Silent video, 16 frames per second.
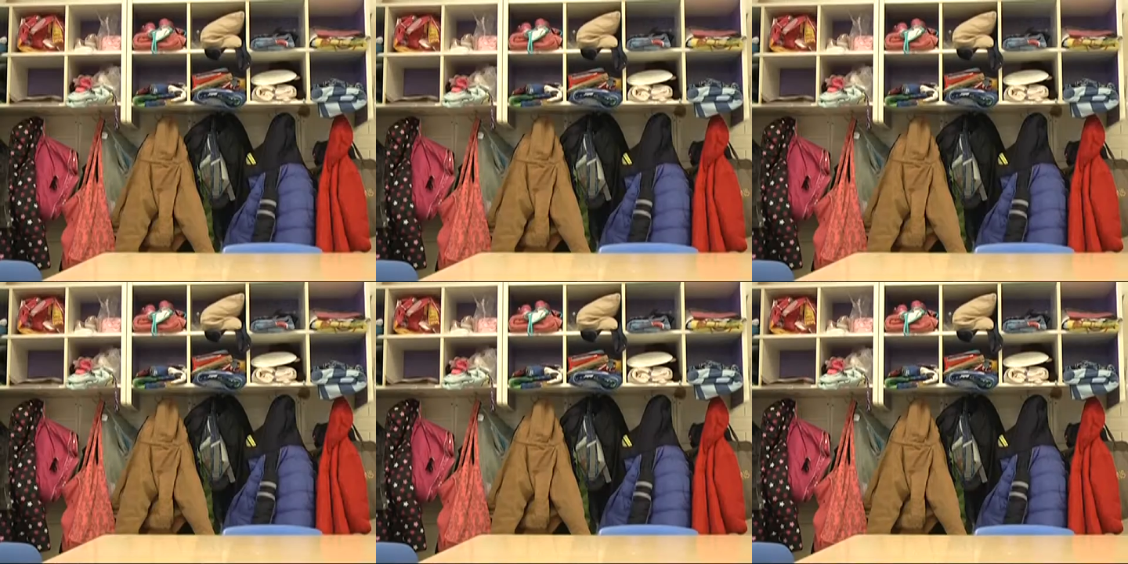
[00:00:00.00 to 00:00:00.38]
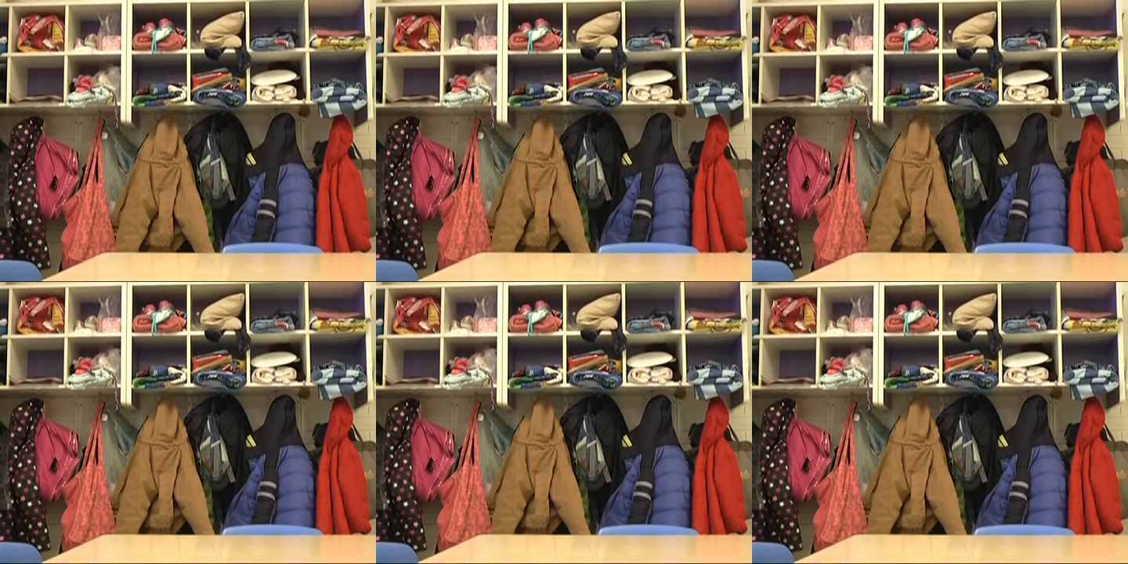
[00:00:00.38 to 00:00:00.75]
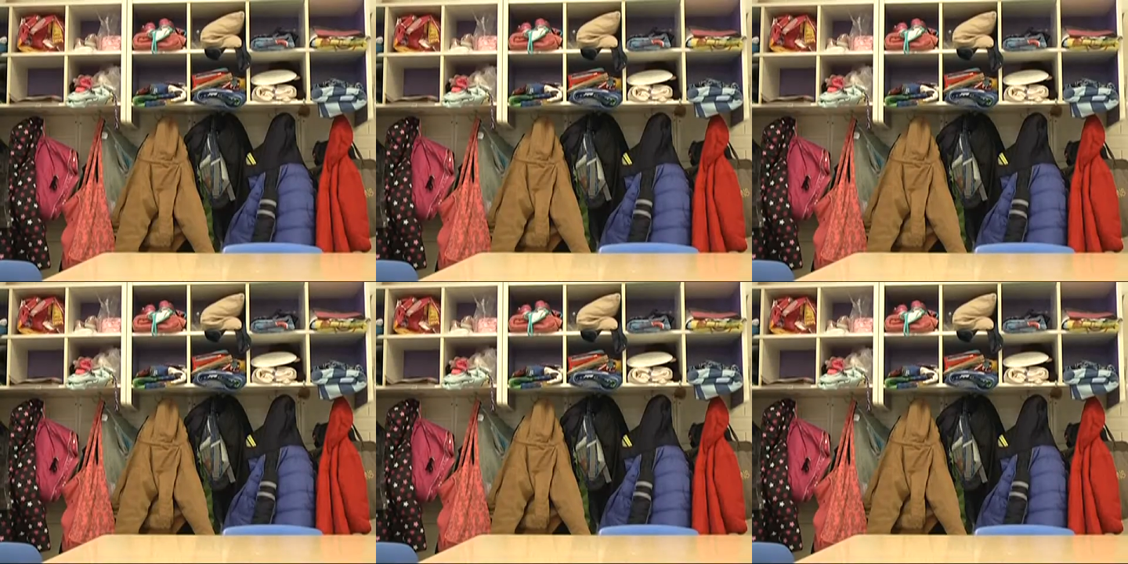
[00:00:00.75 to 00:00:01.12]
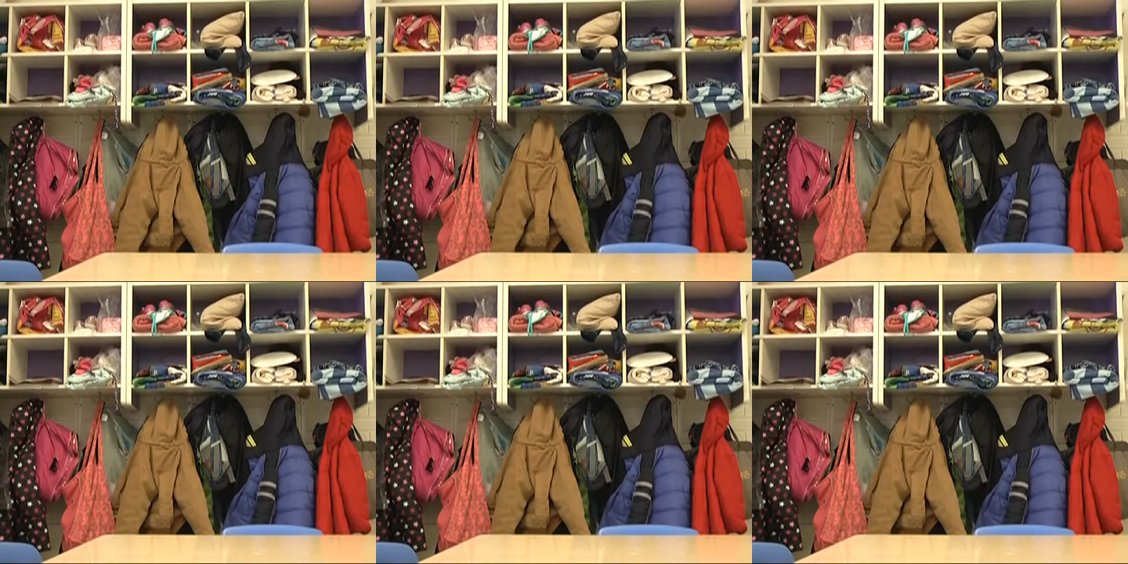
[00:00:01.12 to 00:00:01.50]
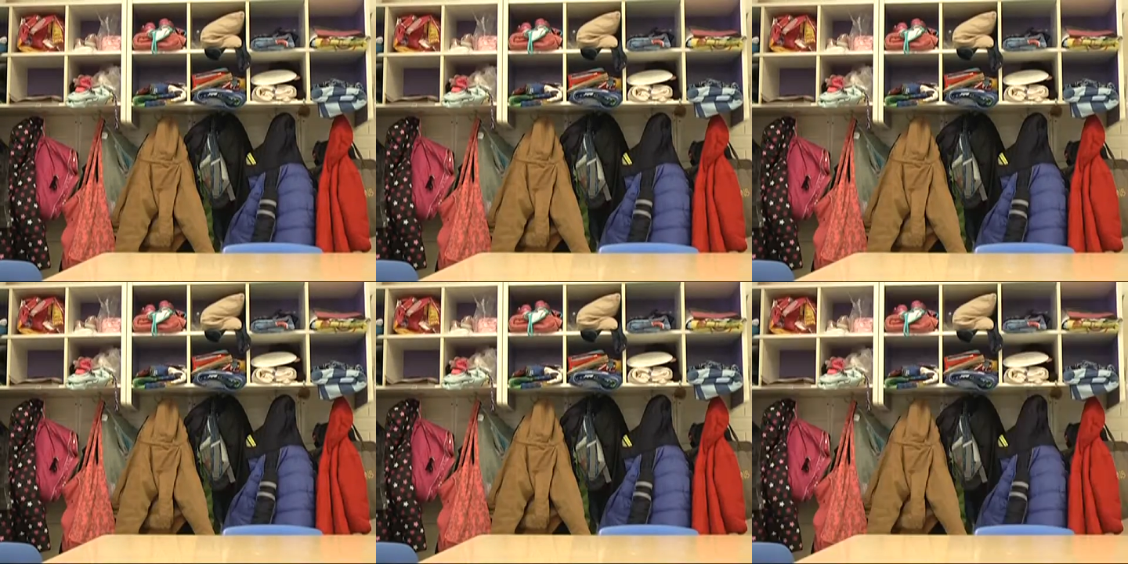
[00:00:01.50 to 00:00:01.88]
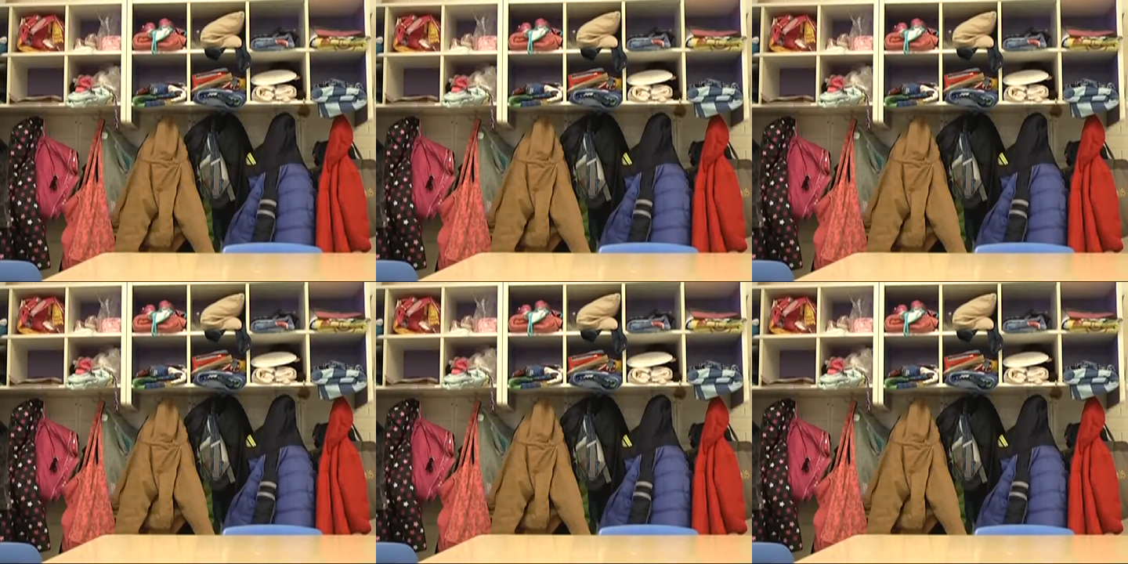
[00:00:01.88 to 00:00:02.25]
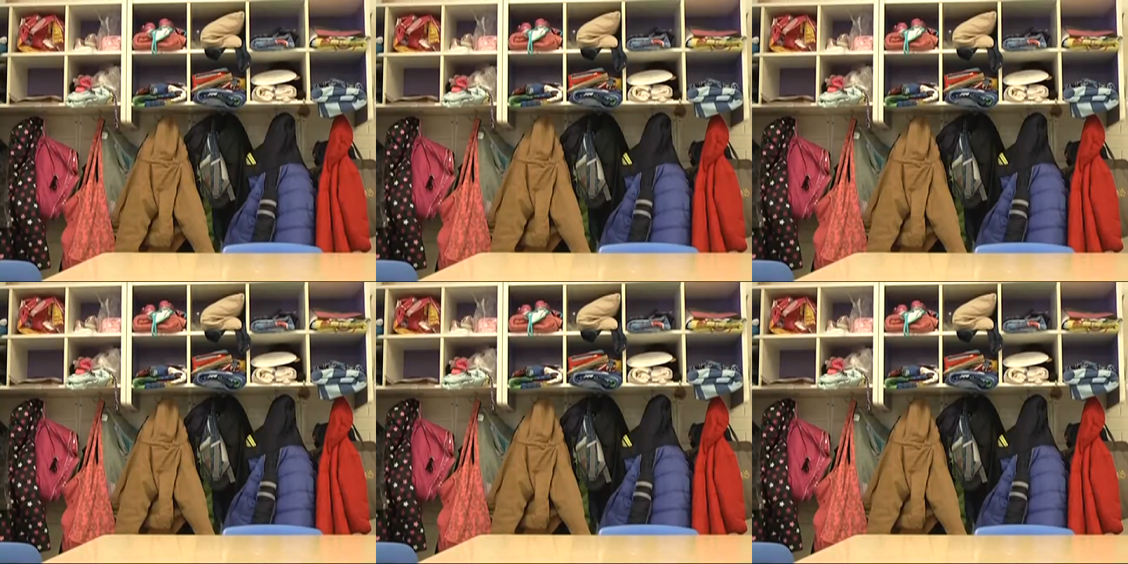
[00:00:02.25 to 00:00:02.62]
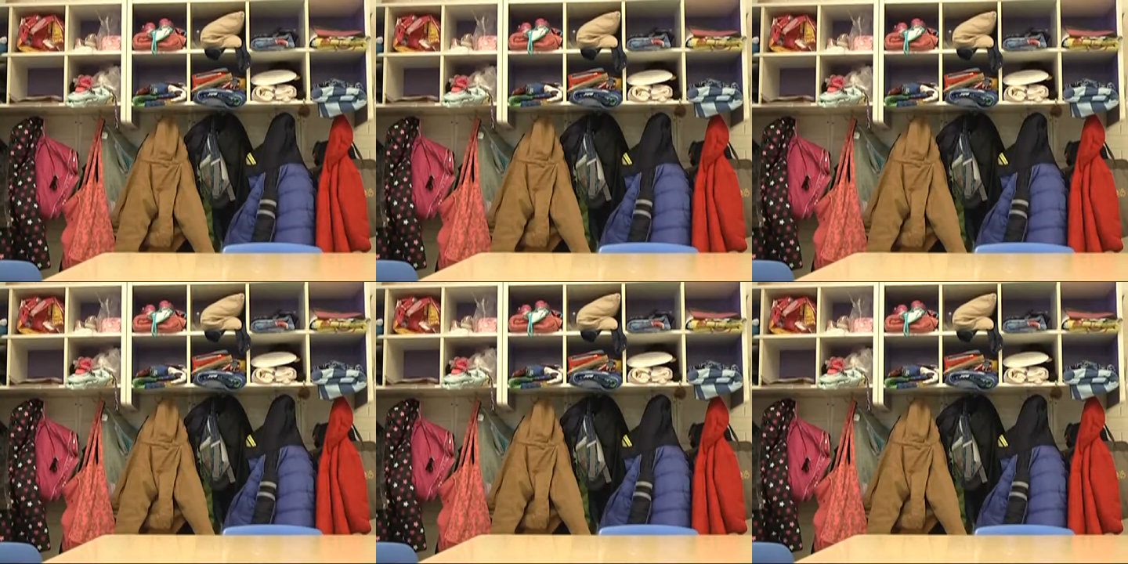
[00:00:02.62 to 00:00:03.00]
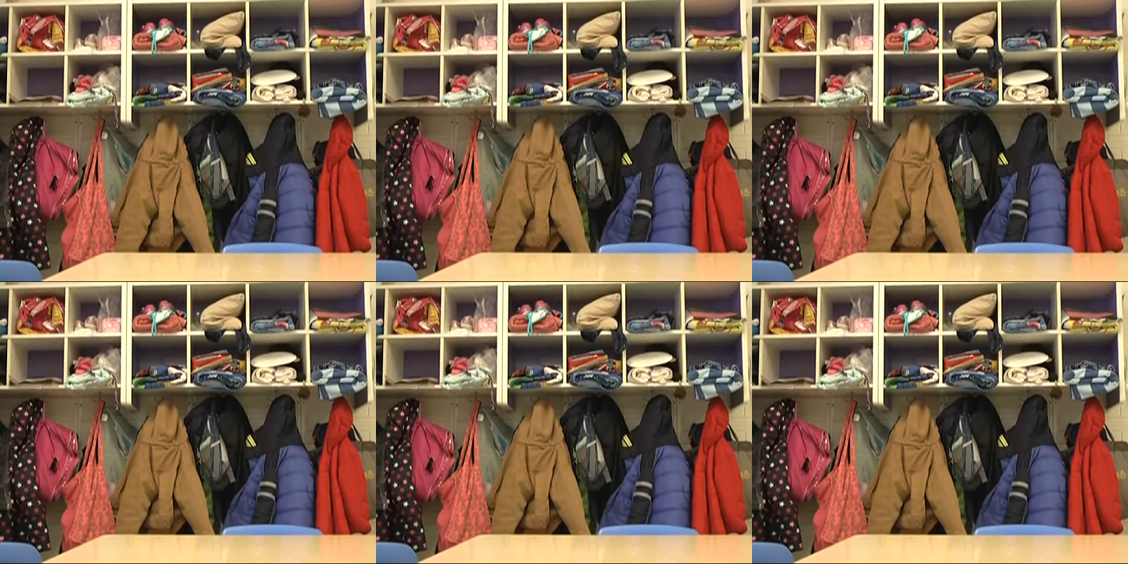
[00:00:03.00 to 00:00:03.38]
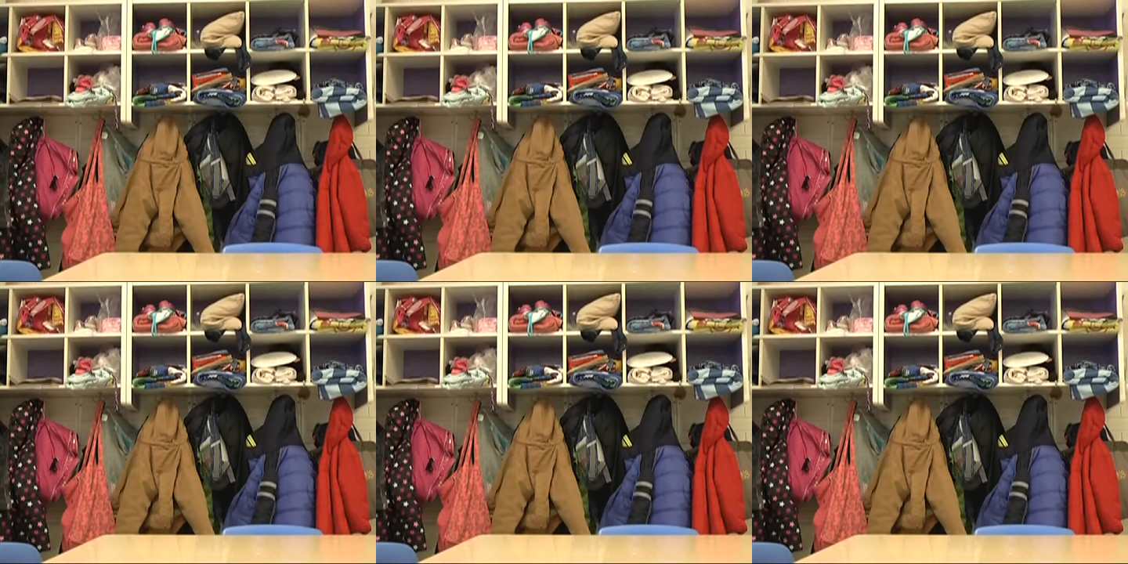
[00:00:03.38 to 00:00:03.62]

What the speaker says: No face is visible, so there are no lips to read.